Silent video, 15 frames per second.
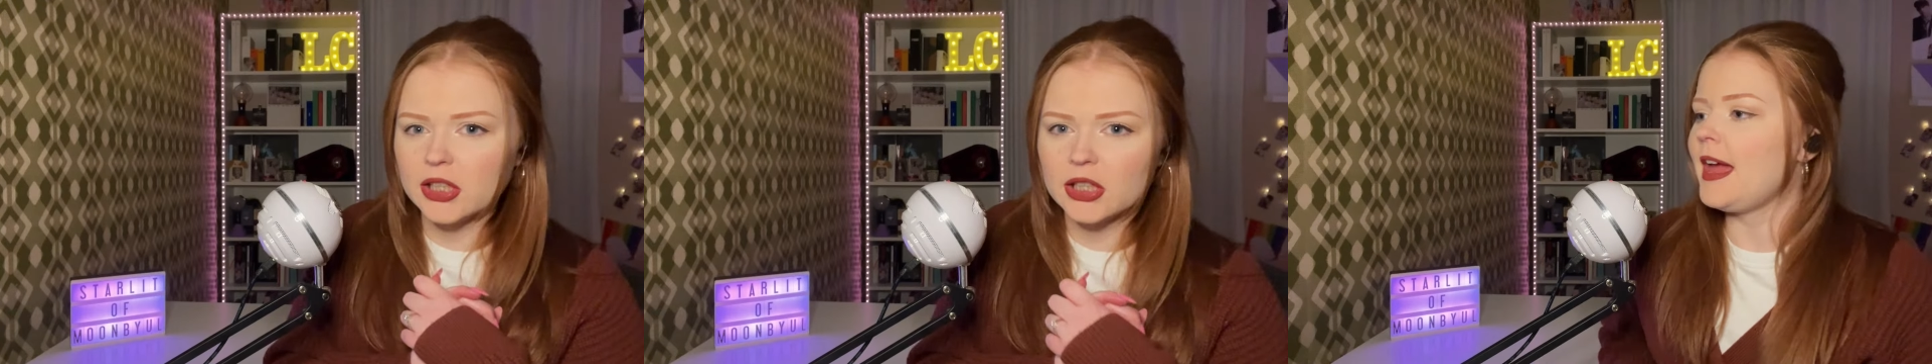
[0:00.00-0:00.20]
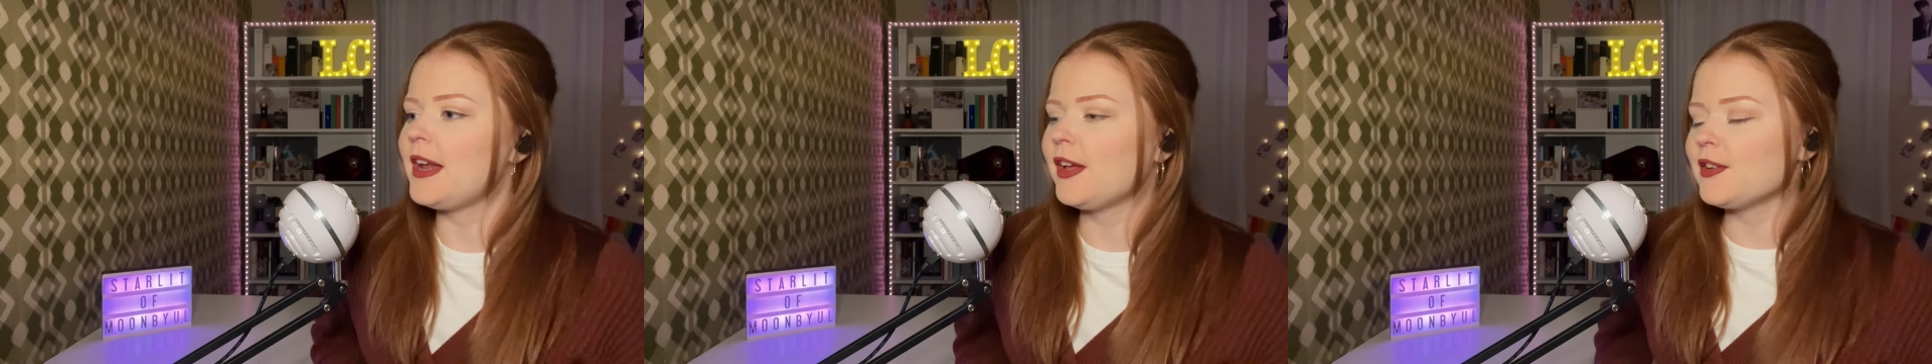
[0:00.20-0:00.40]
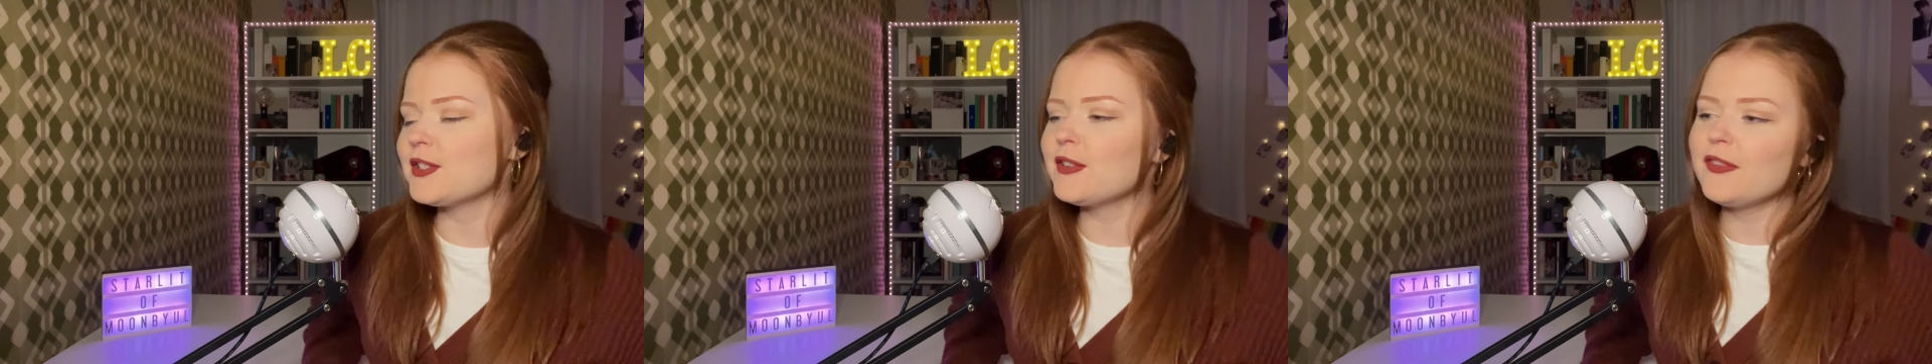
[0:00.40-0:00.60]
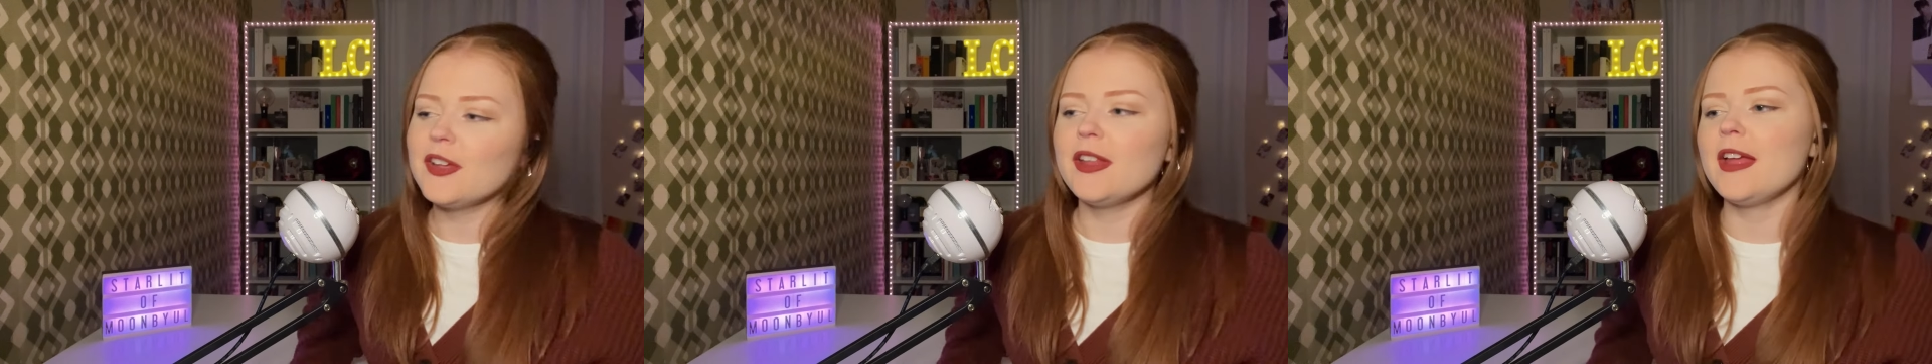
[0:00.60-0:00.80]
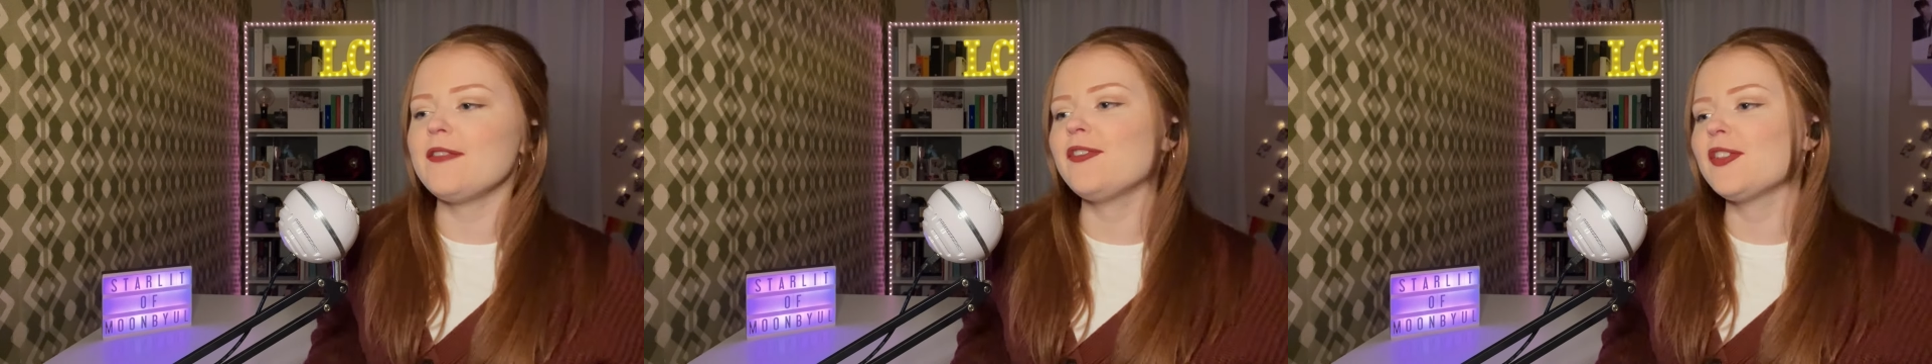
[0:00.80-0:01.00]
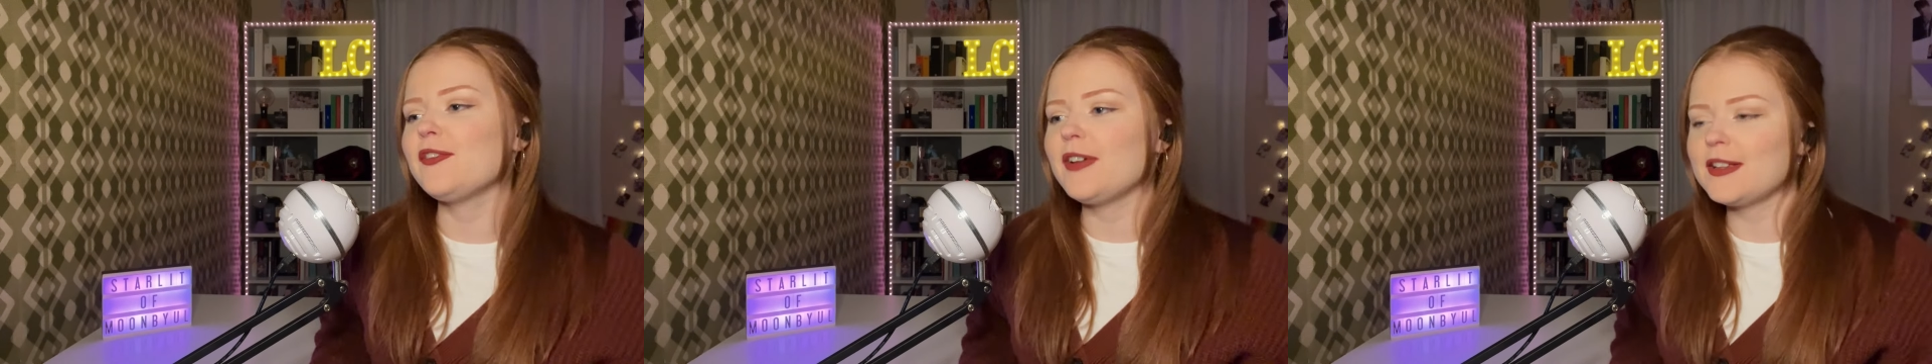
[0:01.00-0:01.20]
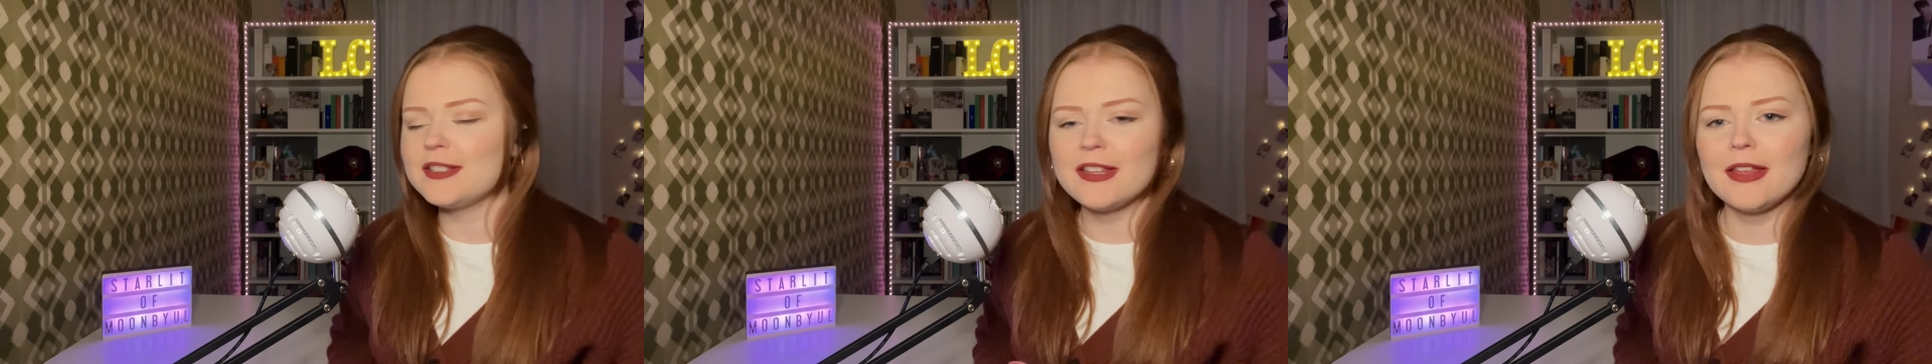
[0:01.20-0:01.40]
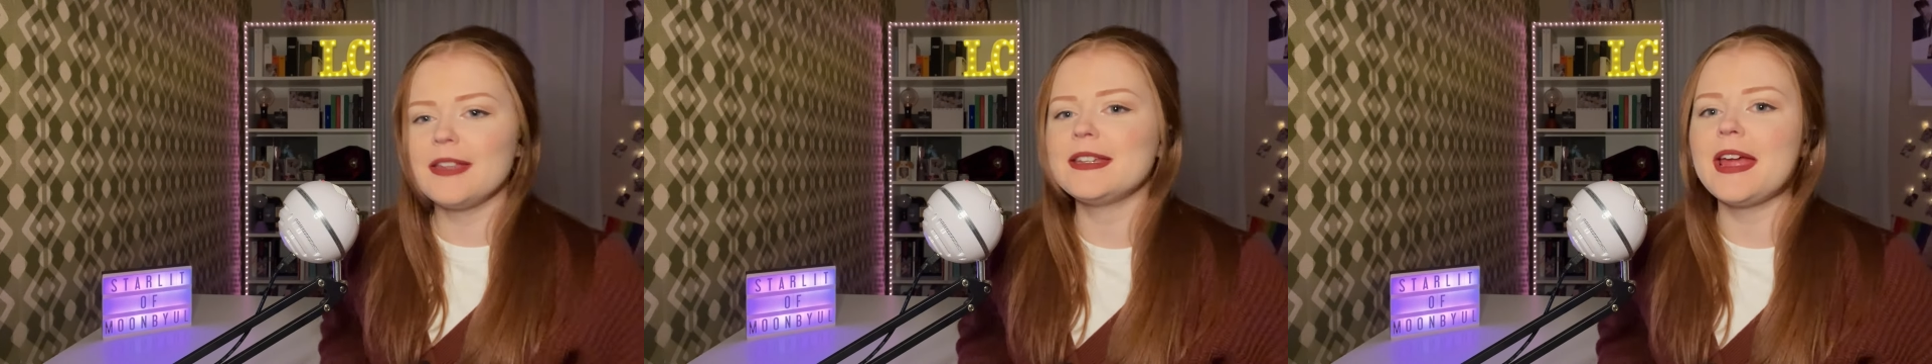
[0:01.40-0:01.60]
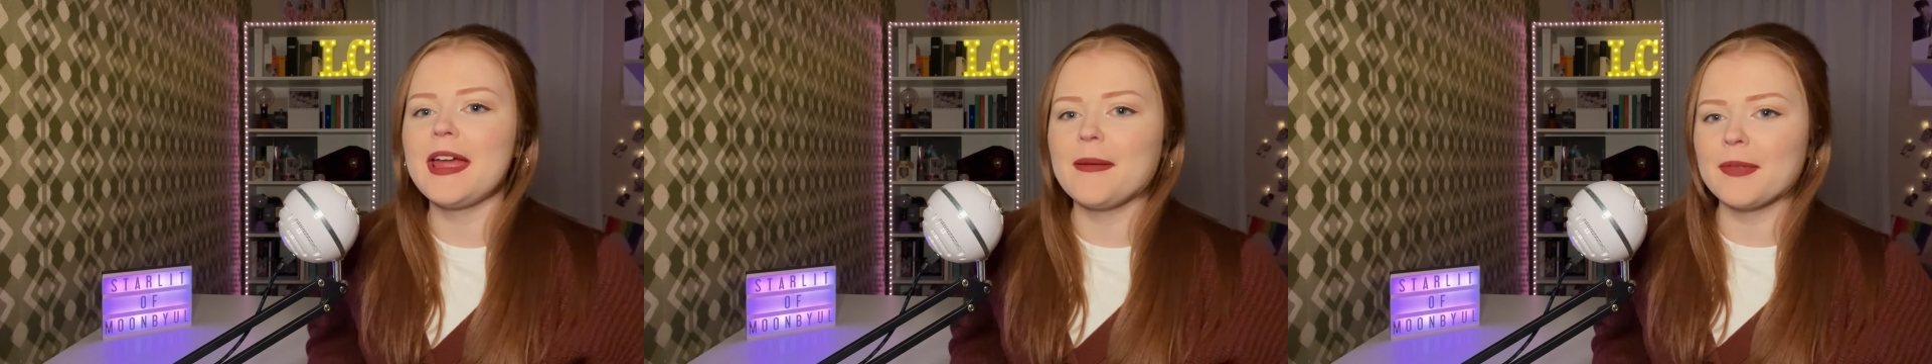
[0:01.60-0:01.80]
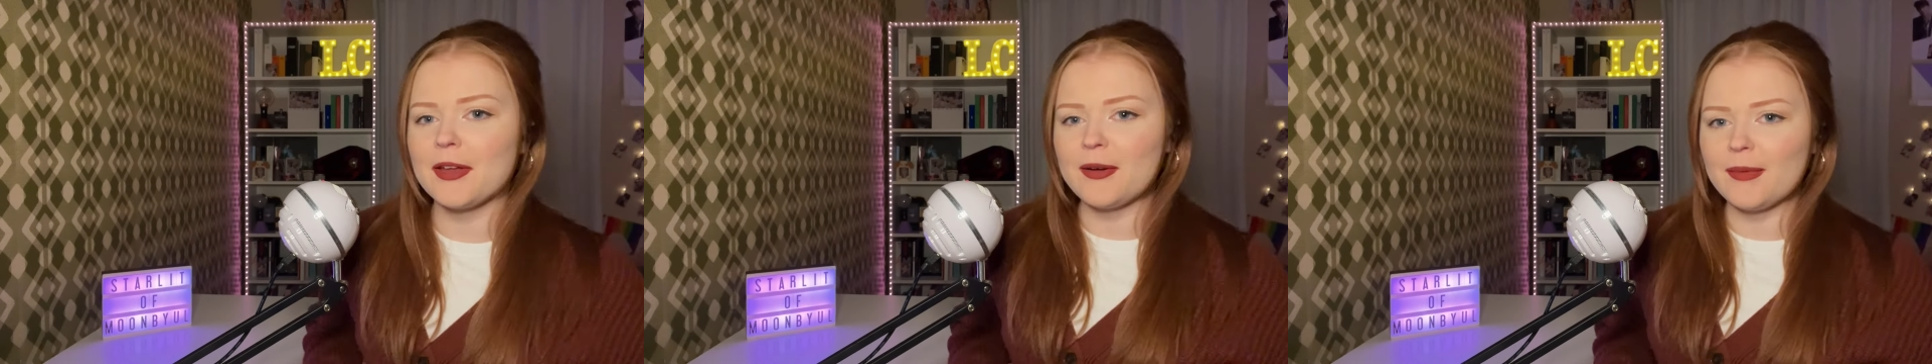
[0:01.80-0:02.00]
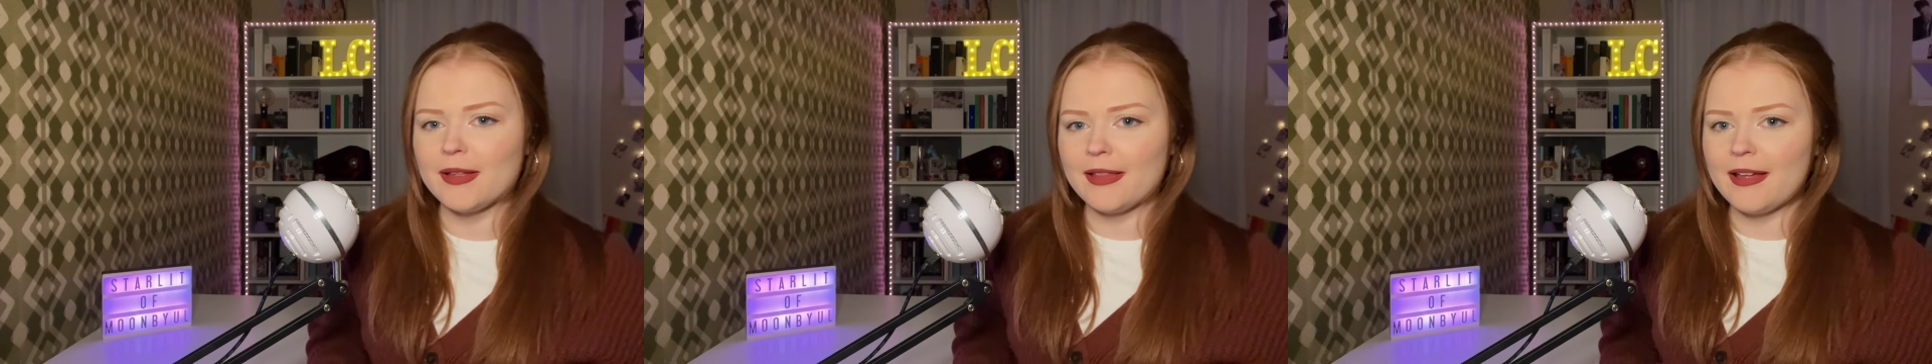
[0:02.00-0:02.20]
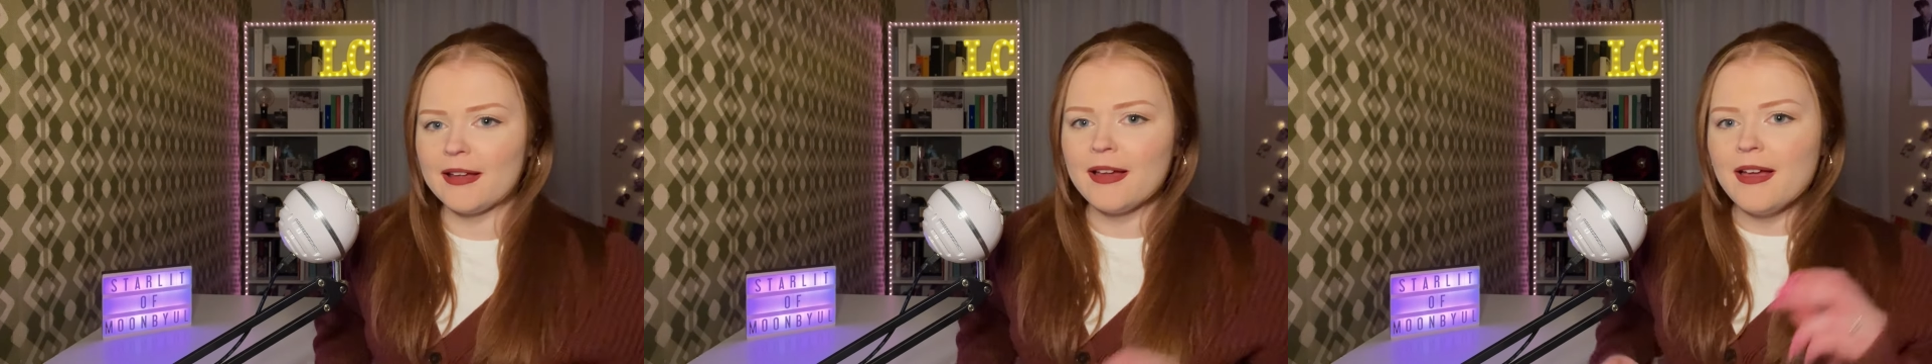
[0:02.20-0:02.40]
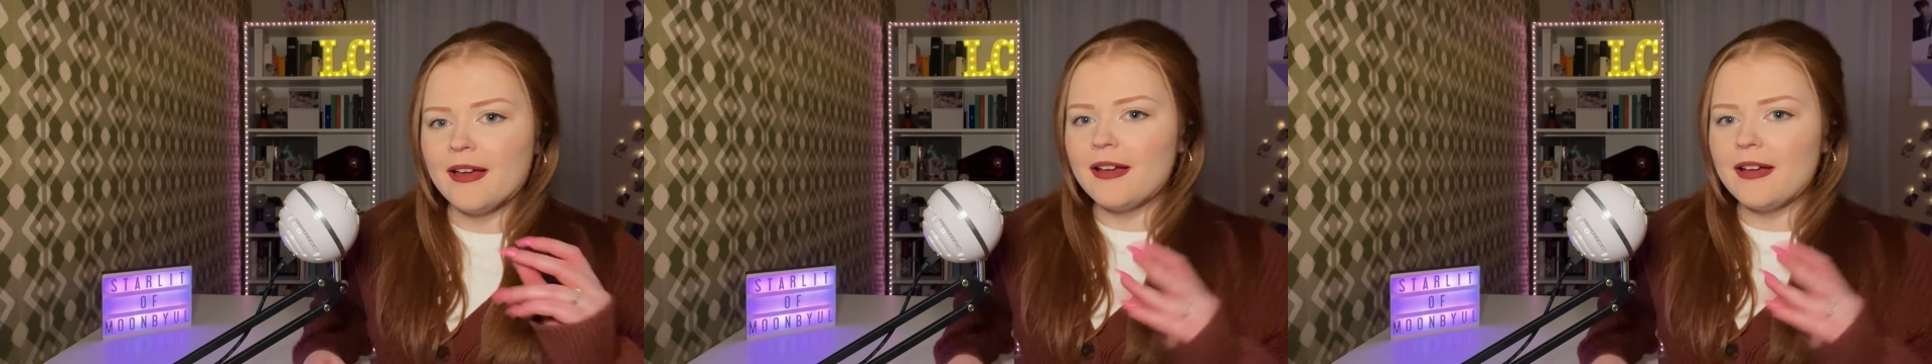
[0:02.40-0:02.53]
And I also feel like for the rest of the day, I'm gonna be like,